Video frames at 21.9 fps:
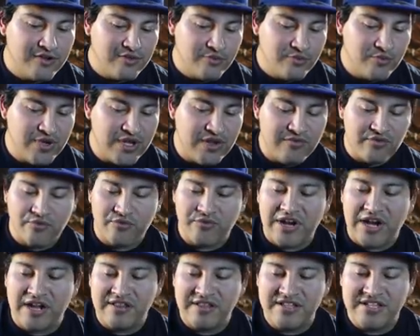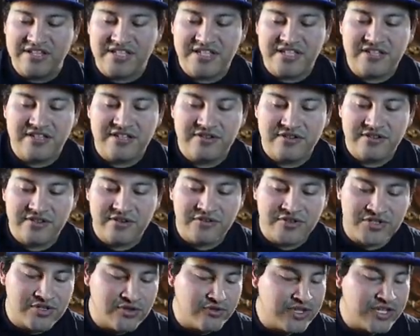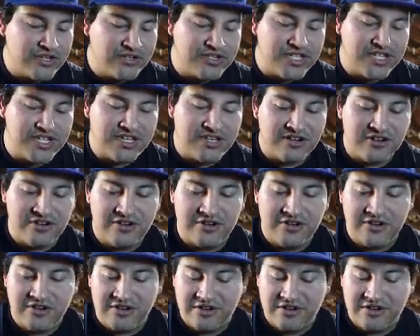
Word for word: We have a Rowlet. There's no energy here.